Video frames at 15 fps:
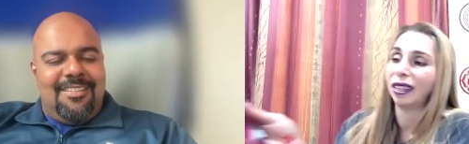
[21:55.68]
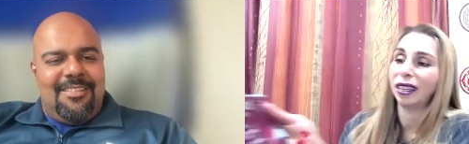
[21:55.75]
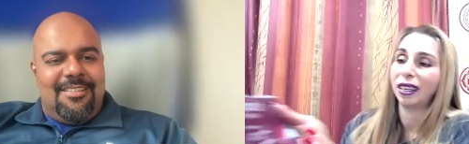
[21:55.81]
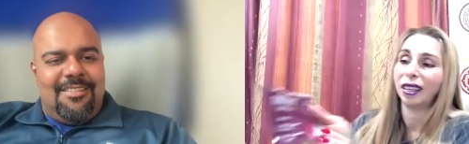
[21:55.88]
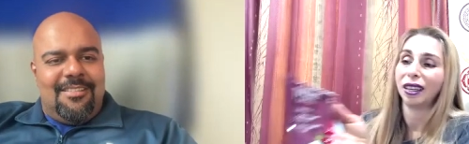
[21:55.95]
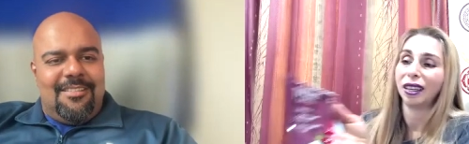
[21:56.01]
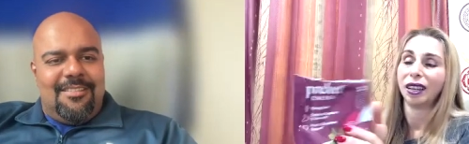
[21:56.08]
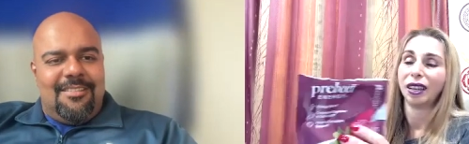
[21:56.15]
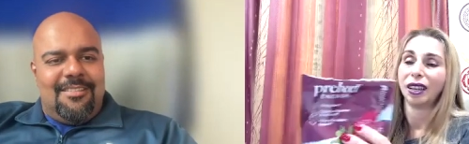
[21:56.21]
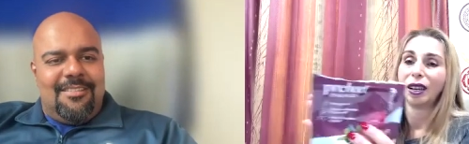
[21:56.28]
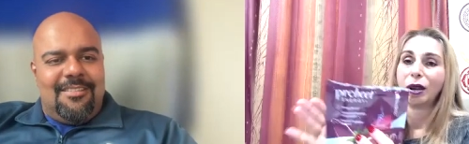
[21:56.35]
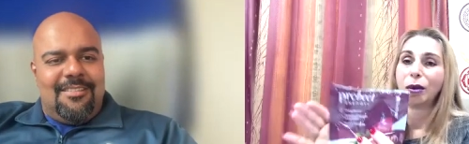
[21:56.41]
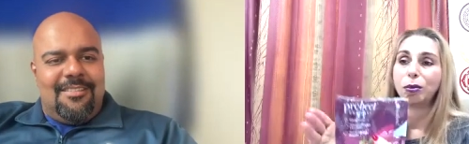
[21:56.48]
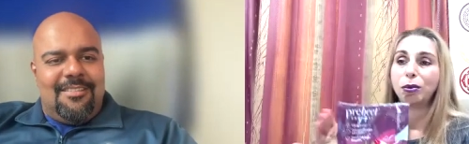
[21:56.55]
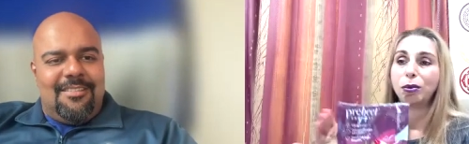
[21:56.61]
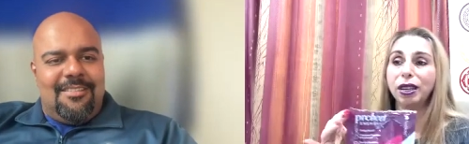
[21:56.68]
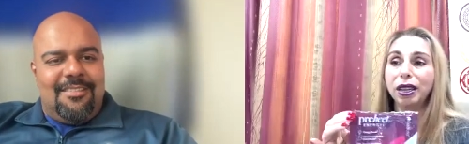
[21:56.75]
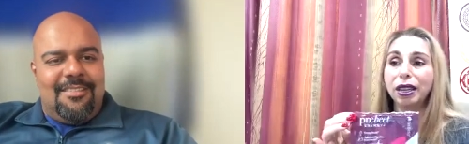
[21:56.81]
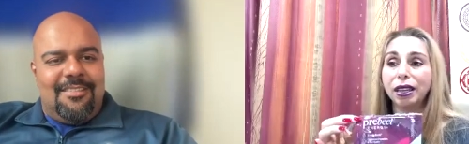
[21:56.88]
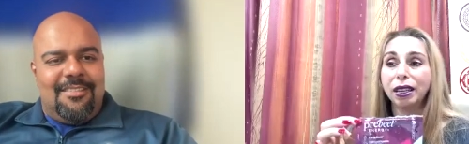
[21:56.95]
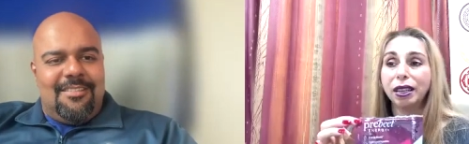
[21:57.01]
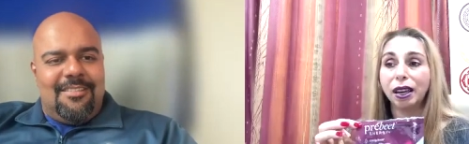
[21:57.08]
Speaker 1: the
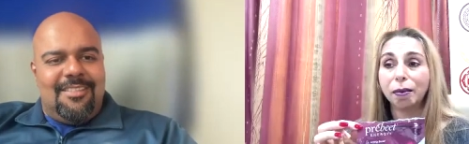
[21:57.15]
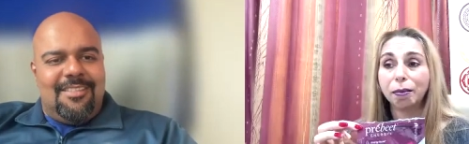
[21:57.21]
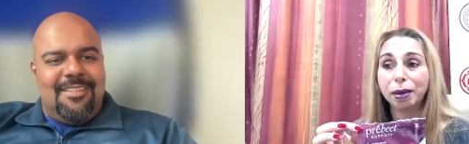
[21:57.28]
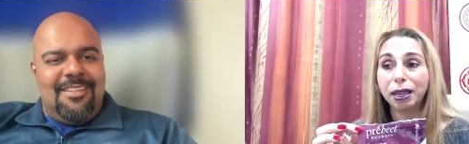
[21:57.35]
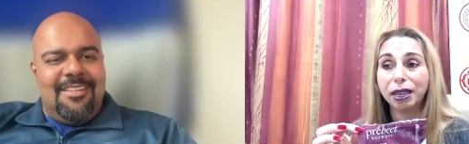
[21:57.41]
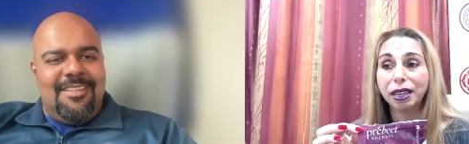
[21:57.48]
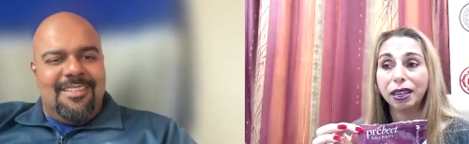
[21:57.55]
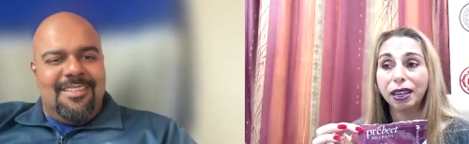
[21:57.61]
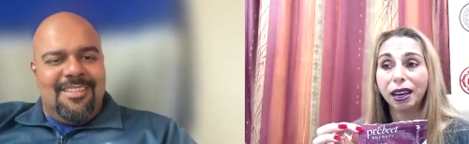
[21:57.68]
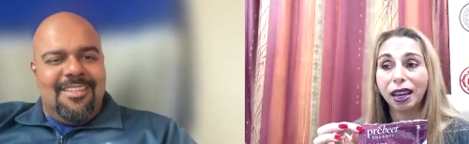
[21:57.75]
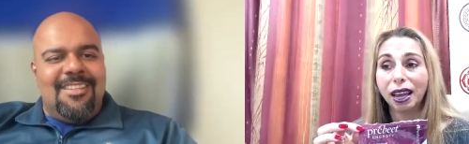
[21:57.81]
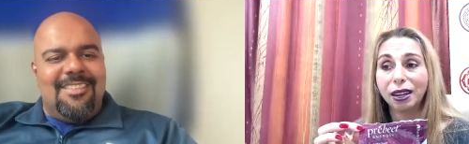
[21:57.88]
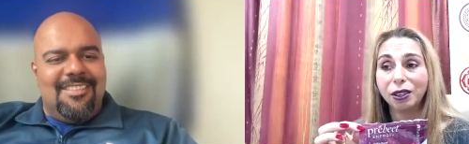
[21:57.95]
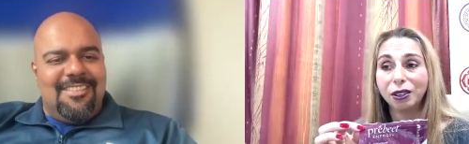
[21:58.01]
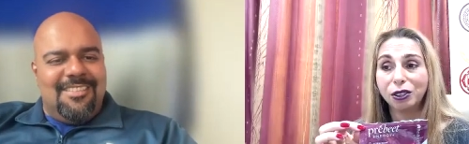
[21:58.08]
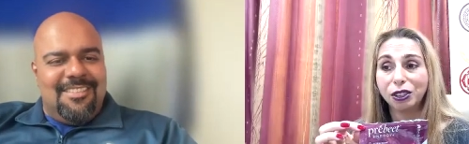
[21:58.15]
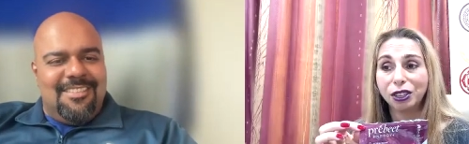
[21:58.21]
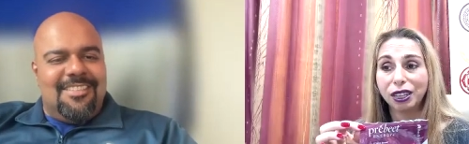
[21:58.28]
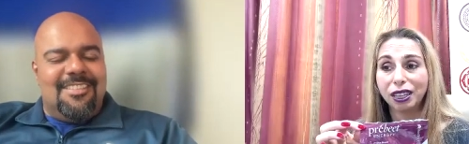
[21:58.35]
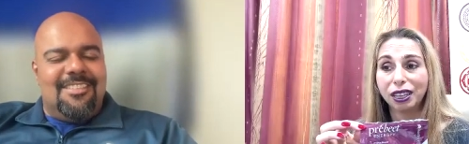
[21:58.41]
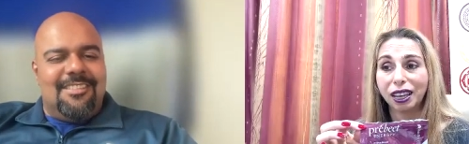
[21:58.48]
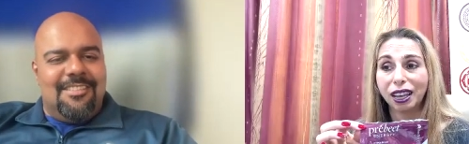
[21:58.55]
pre beat
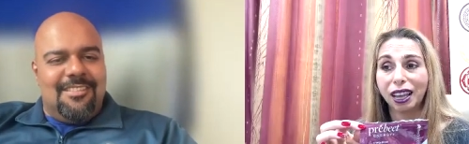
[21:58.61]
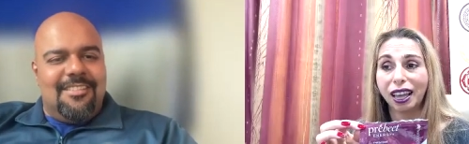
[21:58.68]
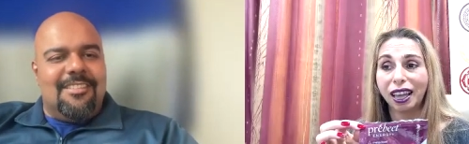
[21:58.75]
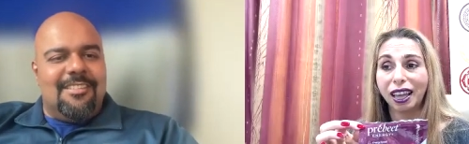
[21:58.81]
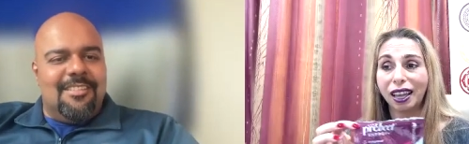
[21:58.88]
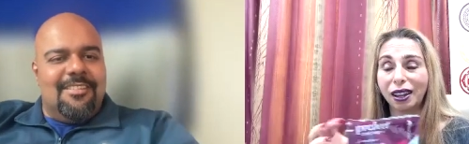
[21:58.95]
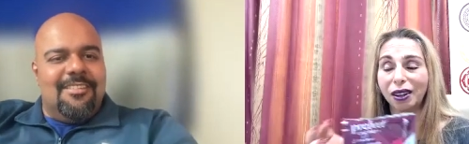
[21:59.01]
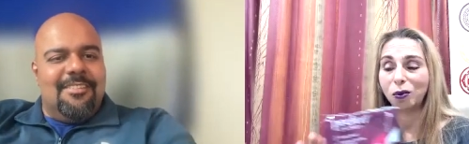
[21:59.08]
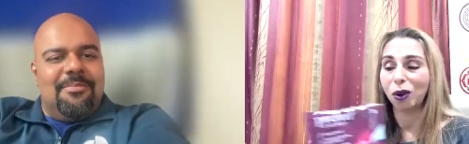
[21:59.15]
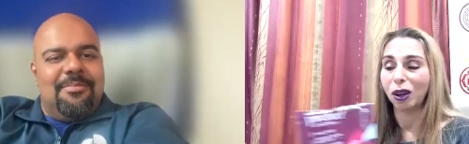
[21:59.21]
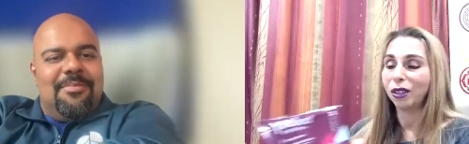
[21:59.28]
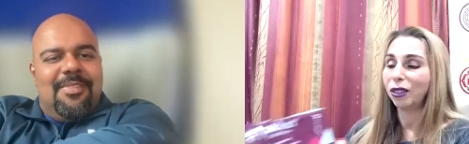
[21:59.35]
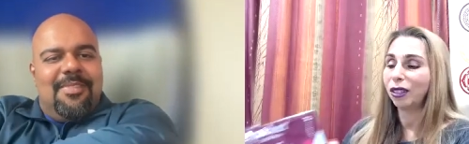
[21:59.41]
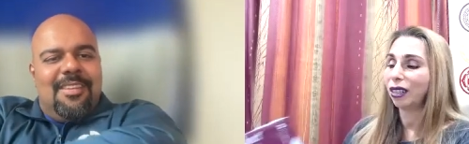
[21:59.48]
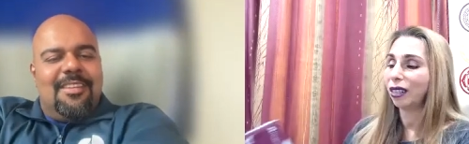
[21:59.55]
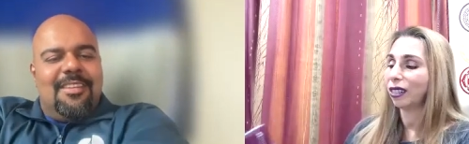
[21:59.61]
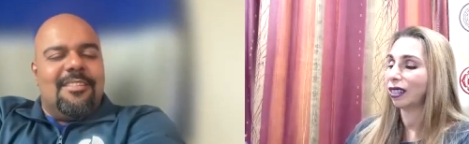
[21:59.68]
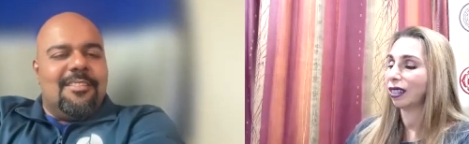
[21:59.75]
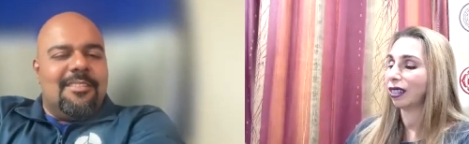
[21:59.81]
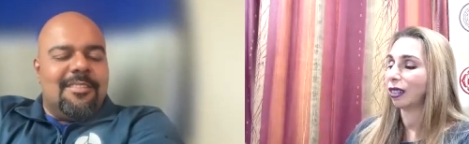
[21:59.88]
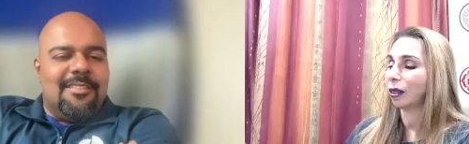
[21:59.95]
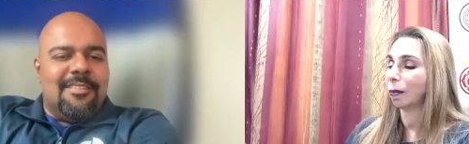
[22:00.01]
energy. And why don't you tell us a
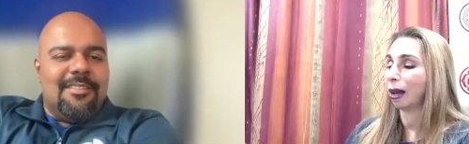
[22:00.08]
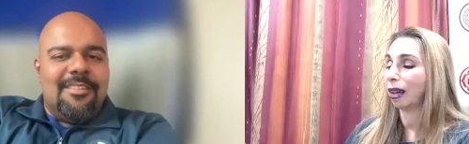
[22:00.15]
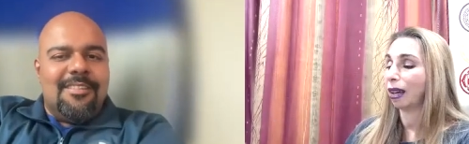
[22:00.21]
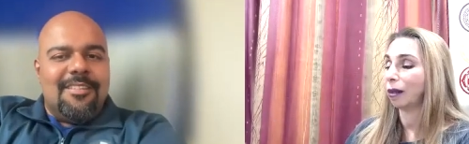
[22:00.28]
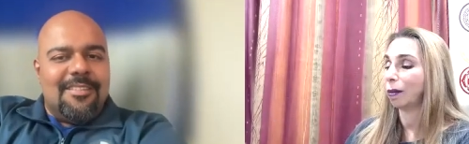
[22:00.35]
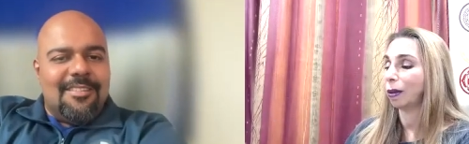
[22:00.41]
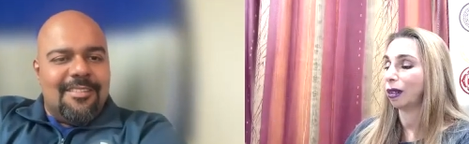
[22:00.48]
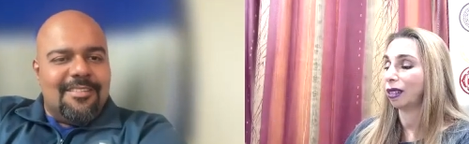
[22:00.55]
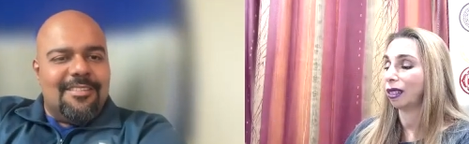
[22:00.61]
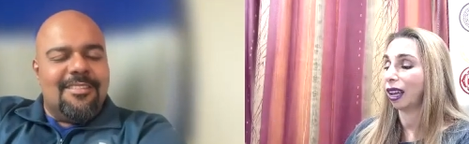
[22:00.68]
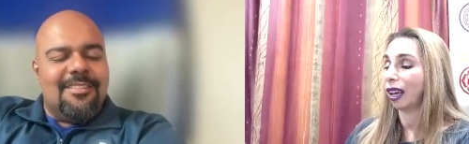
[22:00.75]
little about it? Because